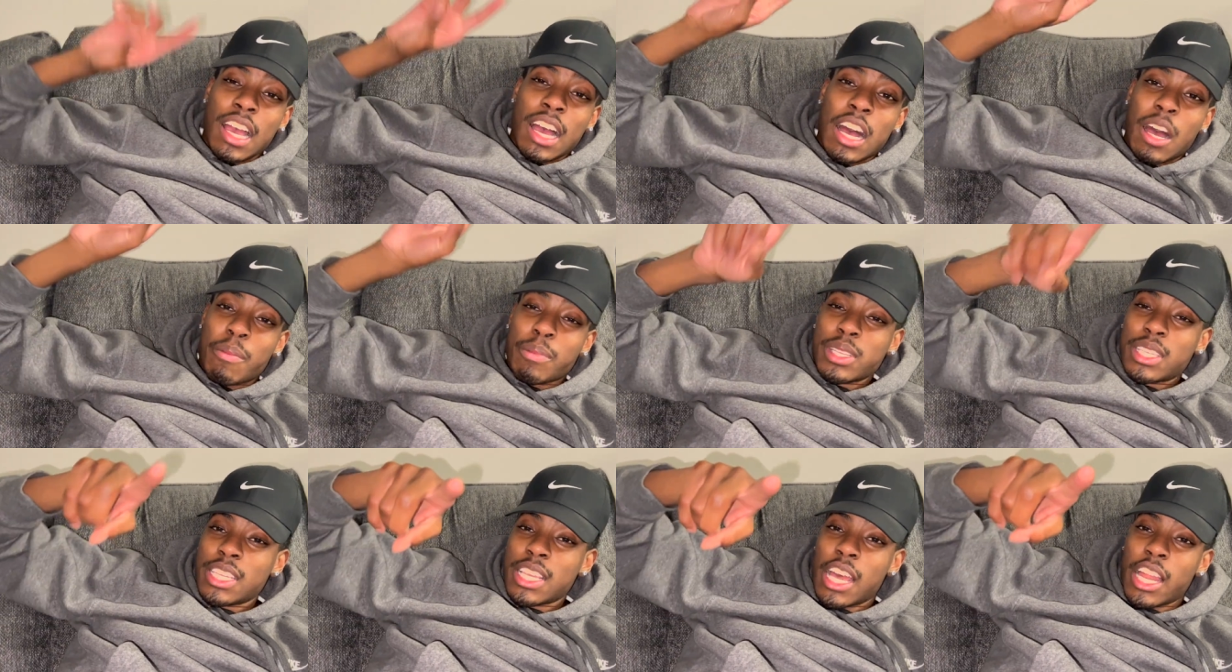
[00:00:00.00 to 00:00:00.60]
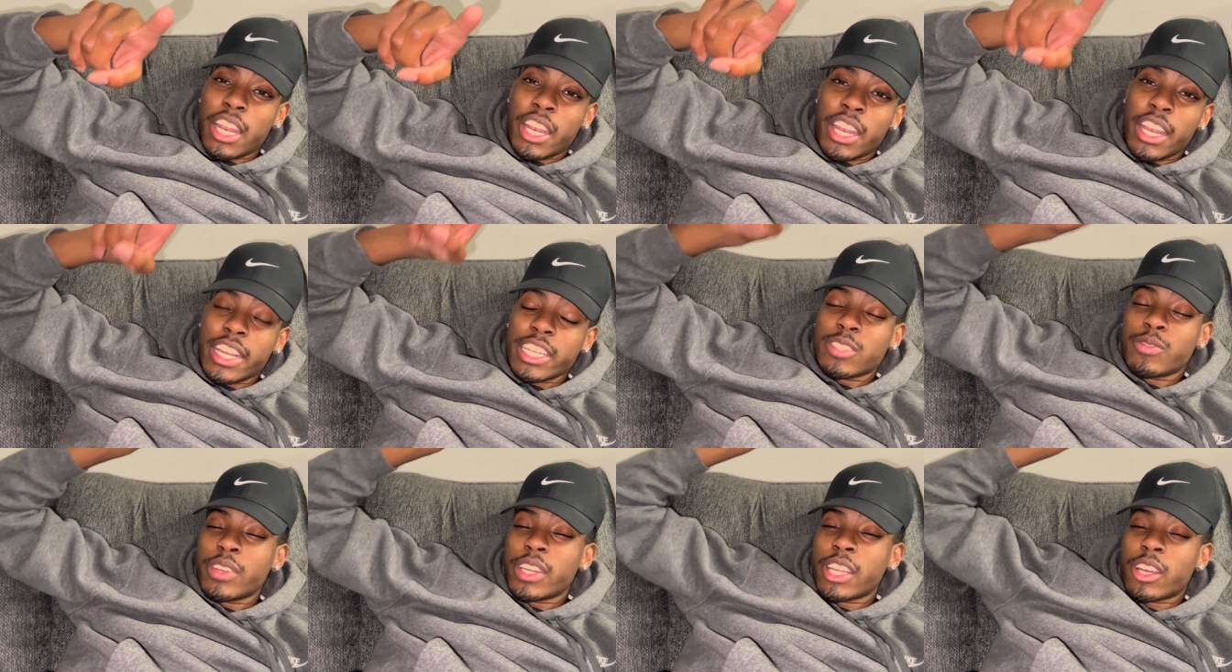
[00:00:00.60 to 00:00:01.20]
I'm going to see y'all in the
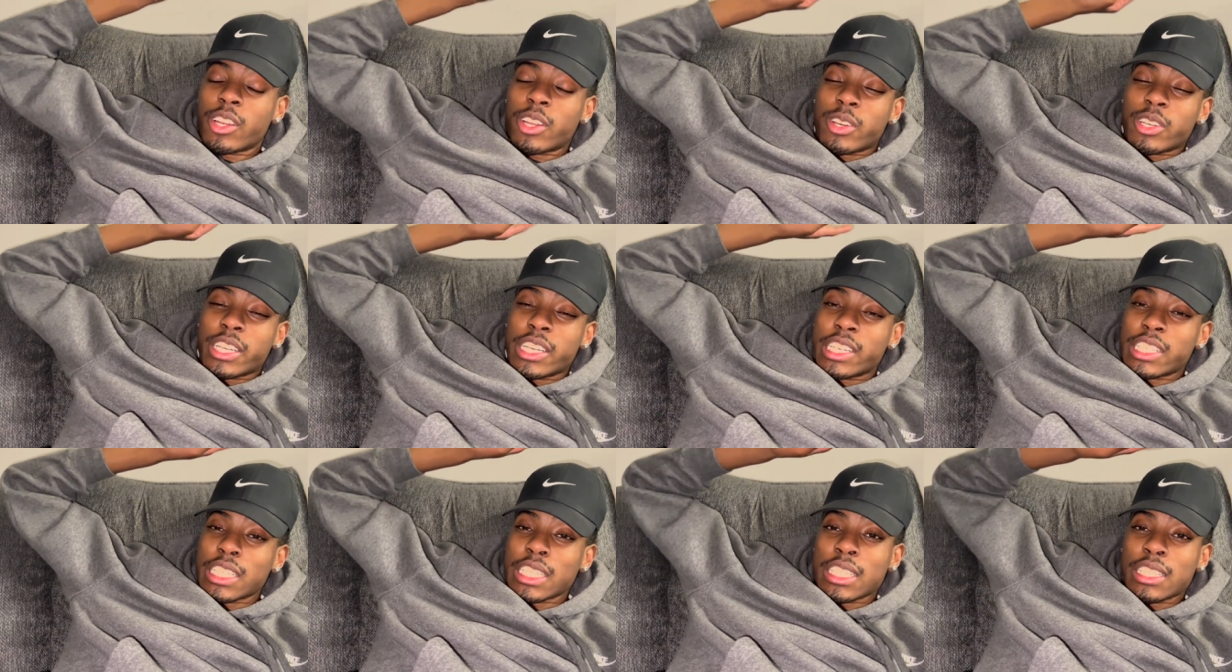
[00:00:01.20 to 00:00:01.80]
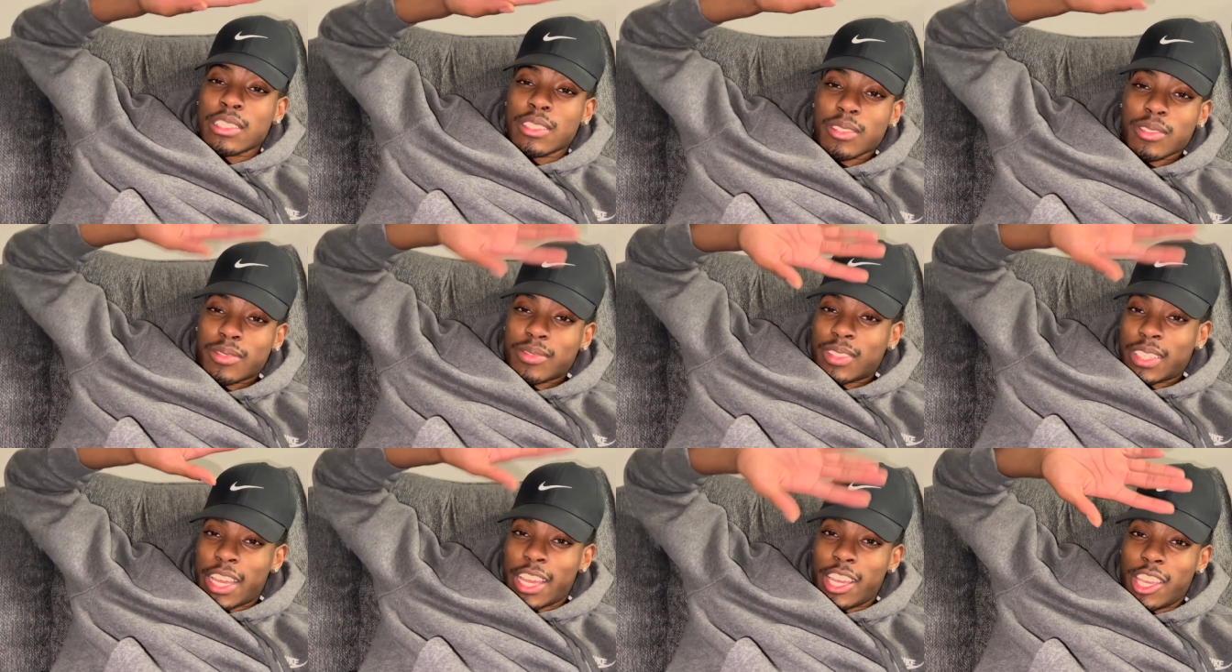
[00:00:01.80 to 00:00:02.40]
next video, though, cousins.
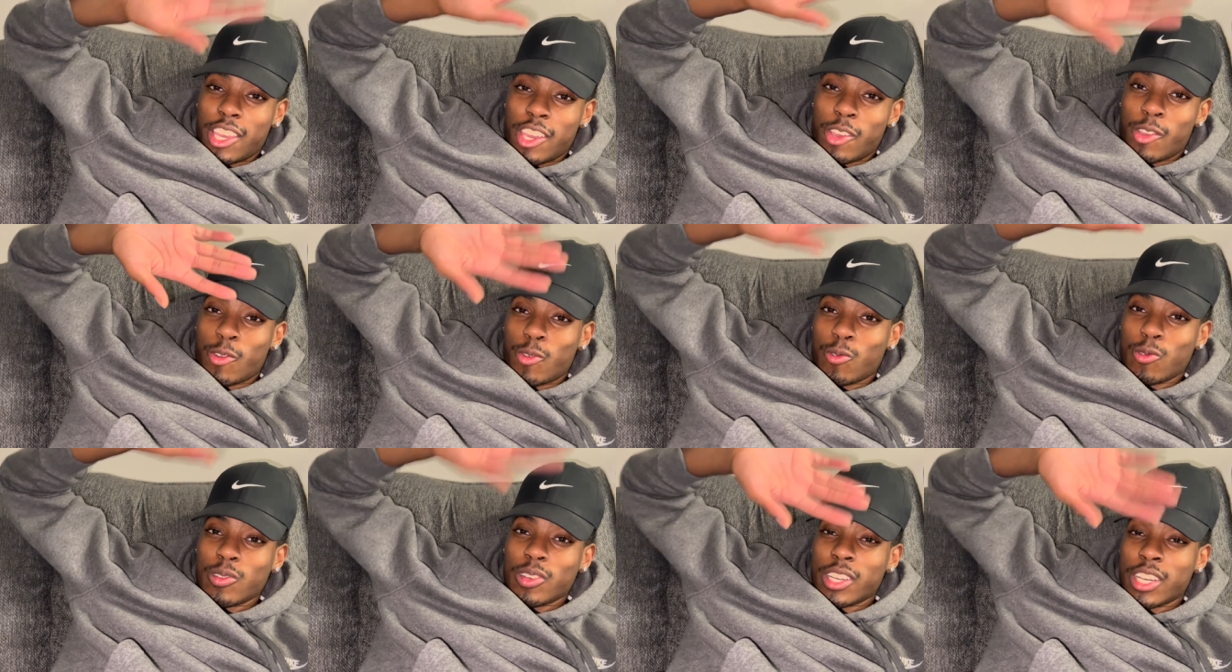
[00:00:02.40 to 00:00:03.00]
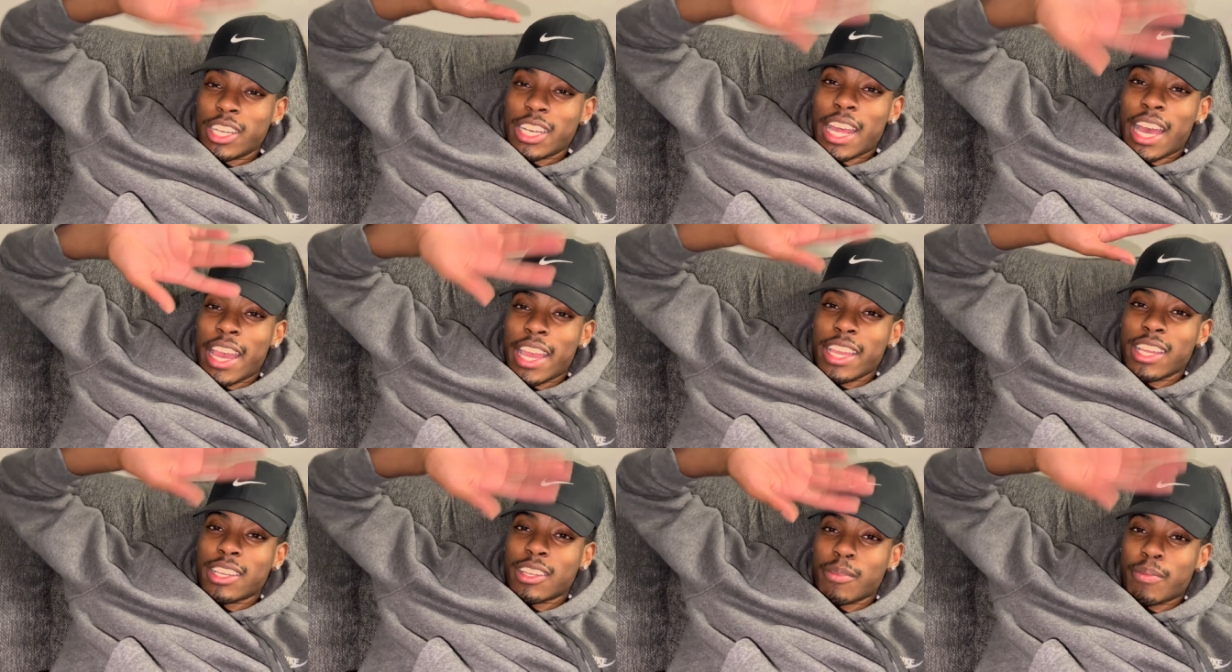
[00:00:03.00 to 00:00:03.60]
Thank you. Good
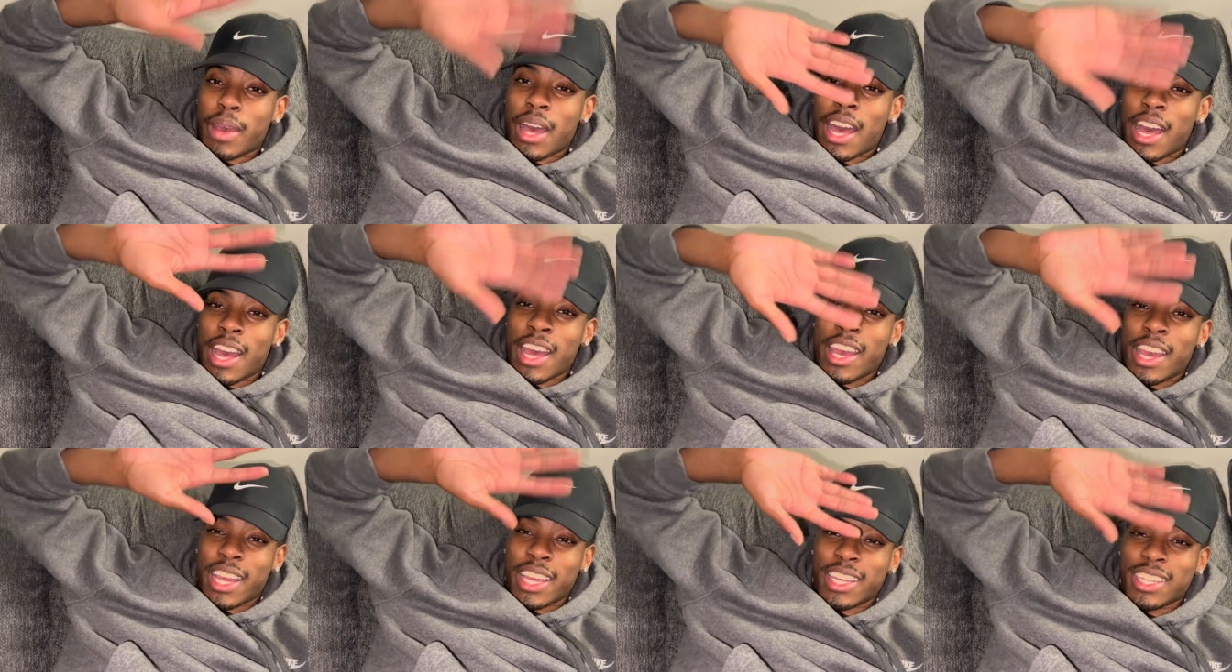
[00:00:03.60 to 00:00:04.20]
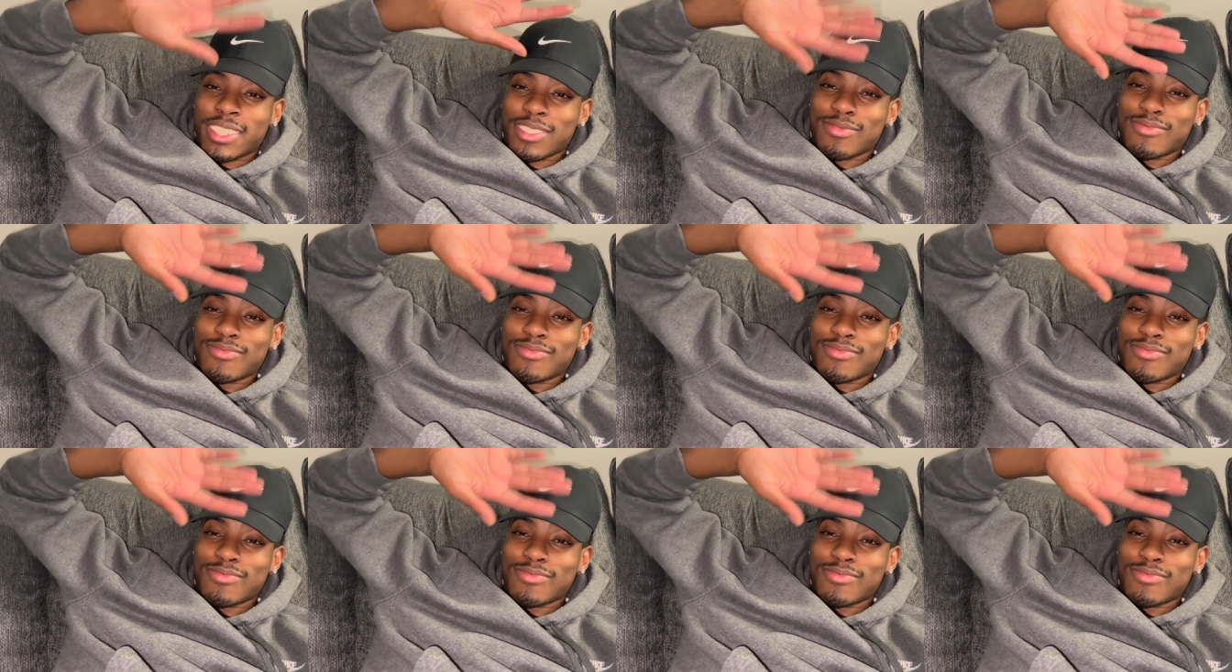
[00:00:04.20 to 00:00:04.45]
night. Bye.